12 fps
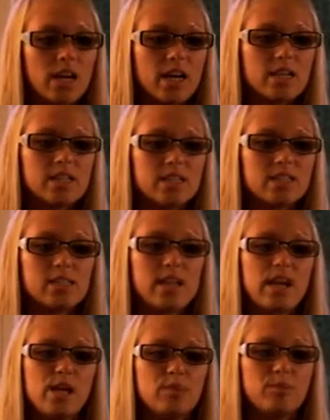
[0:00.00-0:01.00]
It is
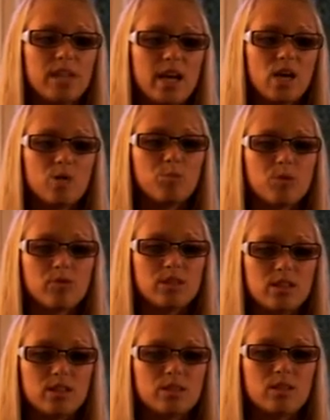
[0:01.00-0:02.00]
aimed at
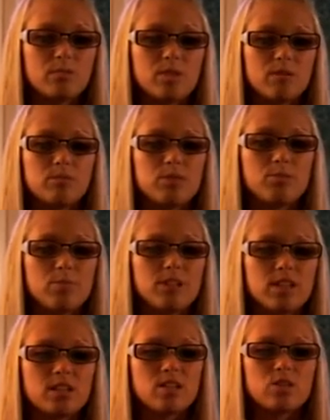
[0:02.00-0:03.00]
improving the symptoms, but
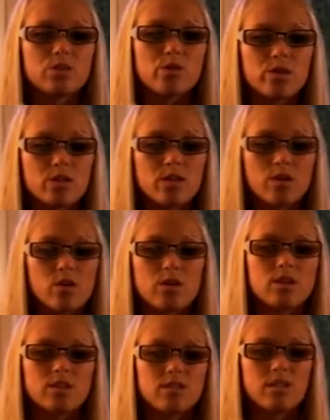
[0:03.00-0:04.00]
doesn't shorten the
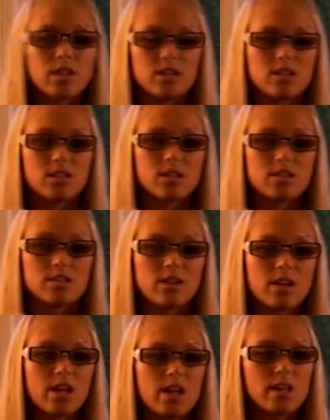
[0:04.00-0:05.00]
course of the illness.
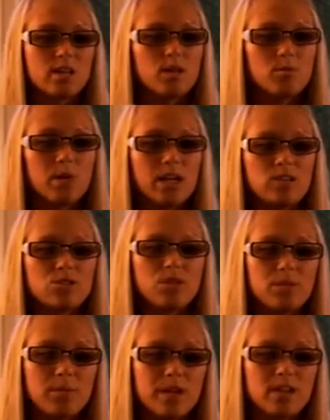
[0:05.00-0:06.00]
The main
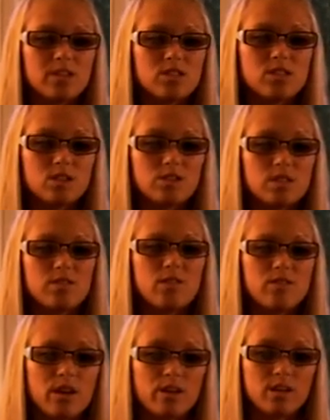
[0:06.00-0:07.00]
treatment concerns of the
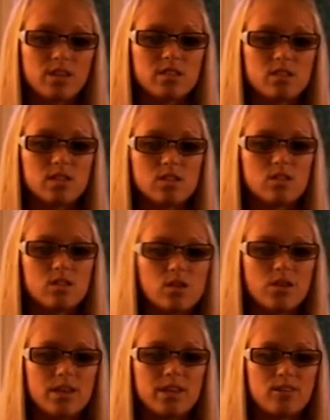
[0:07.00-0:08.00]
virus is
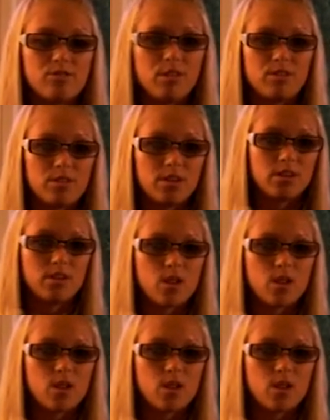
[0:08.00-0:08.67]
lowering the fever,